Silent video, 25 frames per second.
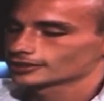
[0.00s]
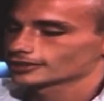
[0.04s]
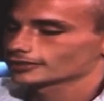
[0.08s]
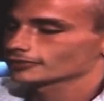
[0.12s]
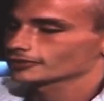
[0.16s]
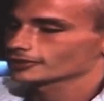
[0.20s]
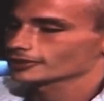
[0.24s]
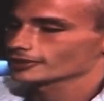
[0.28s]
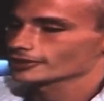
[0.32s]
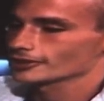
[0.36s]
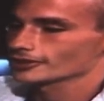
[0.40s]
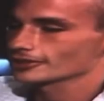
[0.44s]
it's a
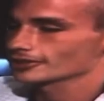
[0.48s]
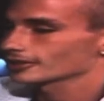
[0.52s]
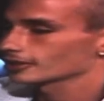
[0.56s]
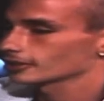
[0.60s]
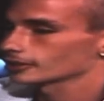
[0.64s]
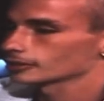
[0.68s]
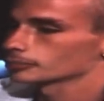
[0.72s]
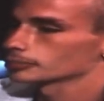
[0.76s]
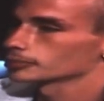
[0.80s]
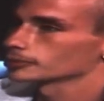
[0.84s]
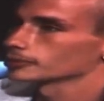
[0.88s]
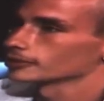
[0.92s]
vigorous
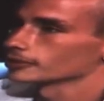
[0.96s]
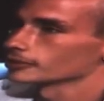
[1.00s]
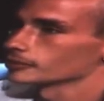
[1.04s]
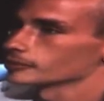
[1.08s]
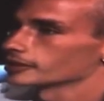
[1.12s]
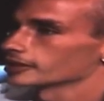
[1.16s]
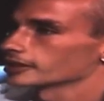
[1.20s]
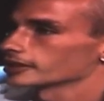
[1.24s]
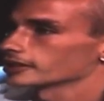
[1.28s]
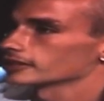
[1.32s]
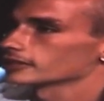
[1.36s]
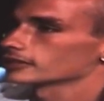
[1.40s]

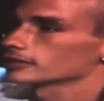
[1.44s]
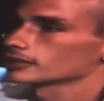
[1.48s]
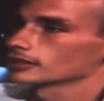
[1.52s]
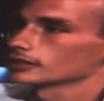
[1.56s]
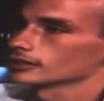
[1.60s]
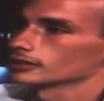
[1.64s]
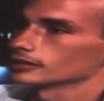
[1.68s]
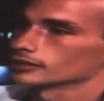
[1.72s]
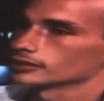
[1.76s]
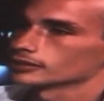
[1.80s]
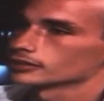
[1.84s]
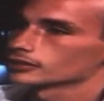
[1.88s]
program, I guess.
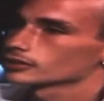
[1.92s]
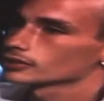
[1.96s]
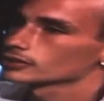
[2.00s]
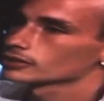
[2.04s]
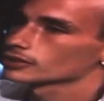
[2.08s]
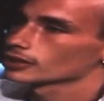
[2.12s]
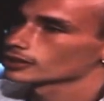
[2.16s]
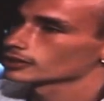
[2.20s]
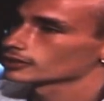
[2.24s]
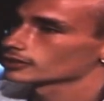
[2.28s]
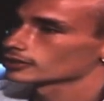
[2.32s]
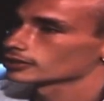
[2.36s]
Uh,
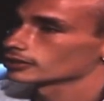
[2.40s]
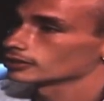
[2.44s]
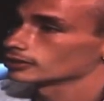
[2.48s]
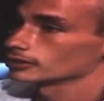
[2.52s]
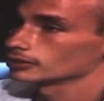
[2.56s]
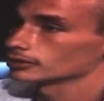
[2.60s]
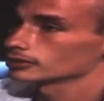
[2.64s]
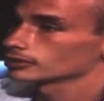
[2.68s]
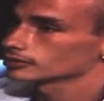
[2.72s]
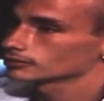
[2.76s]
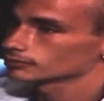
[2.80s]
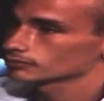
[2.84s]
there's lots to
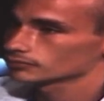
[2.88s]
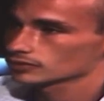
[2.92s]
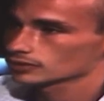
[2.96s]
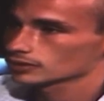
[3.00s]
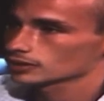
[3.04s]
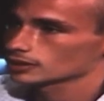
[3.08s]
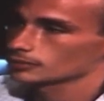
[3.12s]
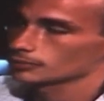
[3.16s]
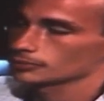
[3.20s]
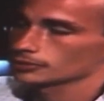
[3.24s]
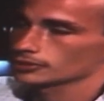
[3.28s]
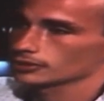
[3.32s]
do.
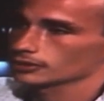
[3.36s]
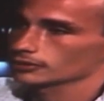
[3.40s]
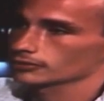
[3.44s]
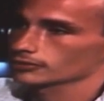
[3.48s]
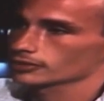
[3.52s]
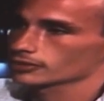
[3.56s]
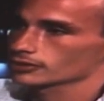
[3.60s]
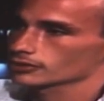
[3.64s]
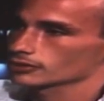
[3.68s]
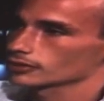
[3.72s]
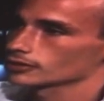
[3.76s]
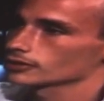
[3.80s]
Keeps you
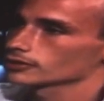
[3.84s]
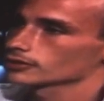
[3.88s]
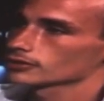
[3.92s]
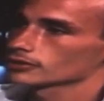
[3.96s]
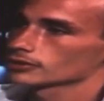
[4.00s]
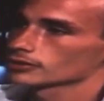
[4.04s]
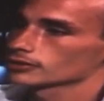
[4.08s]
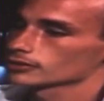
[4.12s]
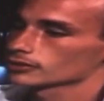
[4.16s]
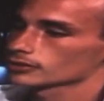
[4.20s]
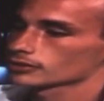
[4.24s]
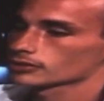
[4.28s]
off the streets.
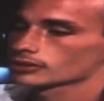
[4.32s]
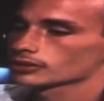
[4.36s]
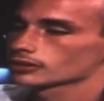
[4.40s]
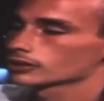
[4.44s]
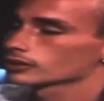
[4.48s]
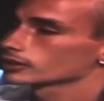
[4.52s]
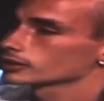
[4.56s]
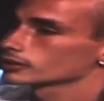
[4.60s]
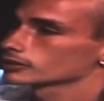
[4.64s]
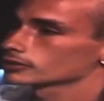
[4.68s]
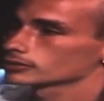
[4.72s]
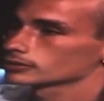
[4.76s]
There's
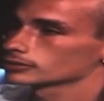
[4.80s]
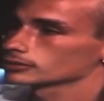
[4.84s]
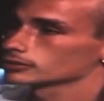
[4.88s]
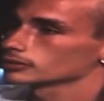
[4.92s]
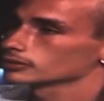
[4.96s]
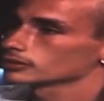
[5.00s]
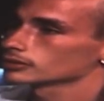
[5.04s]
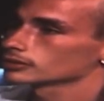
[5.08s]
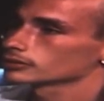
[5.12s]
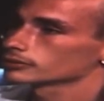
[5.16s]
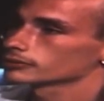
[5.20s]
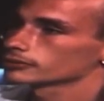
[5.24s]
cooking
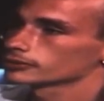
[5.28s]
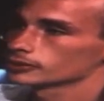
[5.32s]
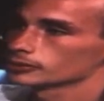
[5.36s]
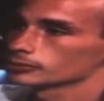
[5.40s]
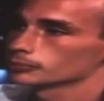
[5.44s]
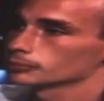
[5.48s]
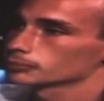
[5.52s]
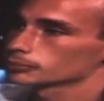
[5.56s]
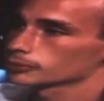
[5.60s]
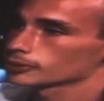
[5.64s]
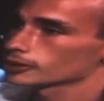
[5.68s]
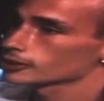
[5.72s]
schools,
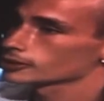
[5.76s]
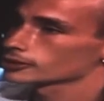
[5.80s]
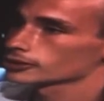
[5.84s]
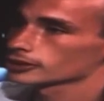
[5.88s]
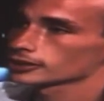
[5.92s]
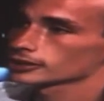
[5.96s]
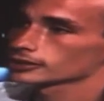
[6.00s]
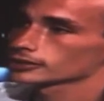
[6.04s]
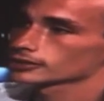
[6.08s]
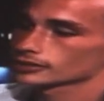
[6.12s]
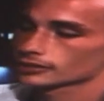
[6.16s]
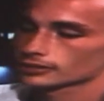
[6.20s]
film
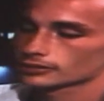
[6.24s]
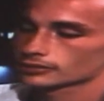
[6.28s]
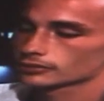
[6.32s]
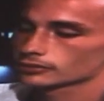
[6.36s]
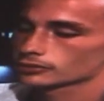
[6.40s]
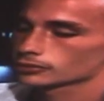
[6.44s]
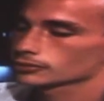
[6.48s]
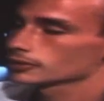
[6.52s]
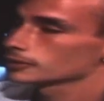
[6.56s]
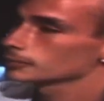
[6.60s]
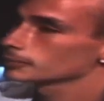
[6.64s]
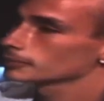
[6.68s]

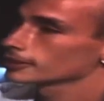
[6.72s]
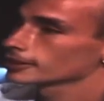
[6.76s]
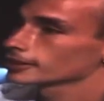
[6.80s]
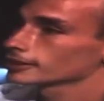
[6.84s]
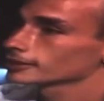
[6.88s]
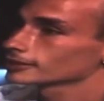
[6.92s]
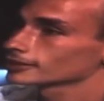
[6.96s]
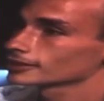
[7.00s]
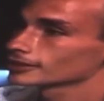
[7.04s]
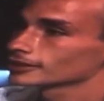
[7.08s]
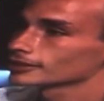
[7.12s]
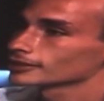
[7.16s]
tree
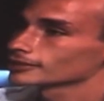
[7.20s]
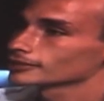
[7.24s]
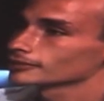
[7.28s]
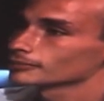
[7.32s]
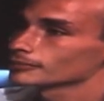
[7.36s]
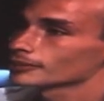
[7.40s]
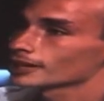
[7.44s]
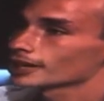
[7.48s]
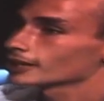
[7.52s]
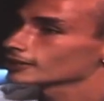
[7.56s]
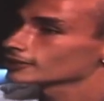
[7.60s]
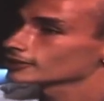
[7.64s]

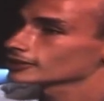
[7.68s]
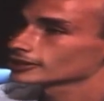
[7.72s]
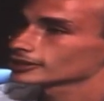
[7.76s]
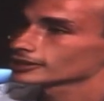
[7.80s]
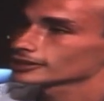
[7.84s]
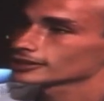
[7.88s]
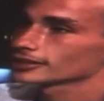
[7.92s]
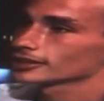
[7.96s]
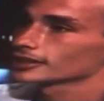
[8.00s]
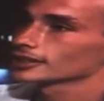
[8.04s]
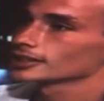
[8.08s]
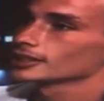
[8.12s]
planting,
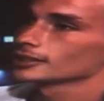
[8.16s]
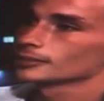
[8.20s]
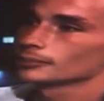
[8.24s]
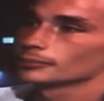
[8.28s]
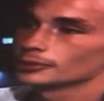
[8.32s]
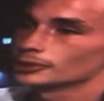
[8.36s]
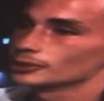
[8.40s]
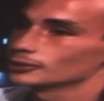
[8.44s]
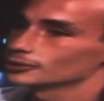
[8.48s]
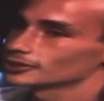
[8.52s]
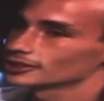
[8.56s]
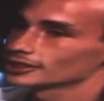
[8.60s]
magic,
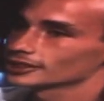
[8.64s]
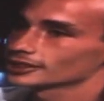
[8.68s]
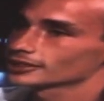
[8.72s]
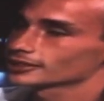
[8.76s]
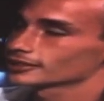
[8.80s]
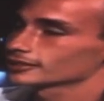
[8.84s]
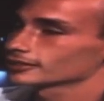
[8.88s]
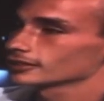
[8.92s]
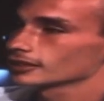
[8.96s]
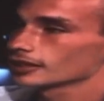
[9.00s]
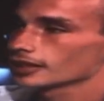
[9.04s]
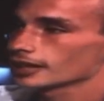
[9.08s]

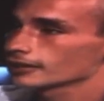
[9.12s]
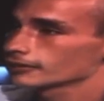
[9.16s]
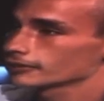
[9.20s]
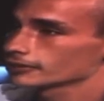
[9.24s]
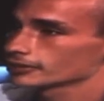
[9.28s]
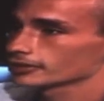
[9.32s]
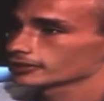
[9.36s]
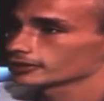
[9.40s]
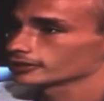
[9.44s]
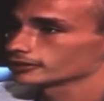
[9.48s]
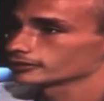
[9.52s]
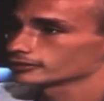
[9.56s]
music,
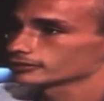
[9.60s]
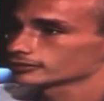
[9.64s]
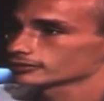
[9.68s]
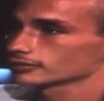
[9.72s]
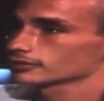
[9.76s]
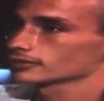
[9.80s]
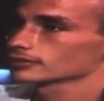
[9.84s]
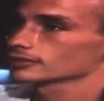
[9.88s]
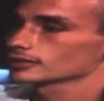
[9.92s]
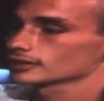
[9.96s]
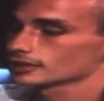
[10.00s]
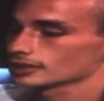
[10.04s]
everything
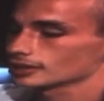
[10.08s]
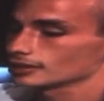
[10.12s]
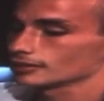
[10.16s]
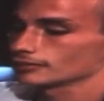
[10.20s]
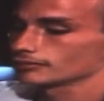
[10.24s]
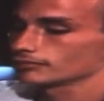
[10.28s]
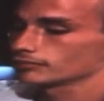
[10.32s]
to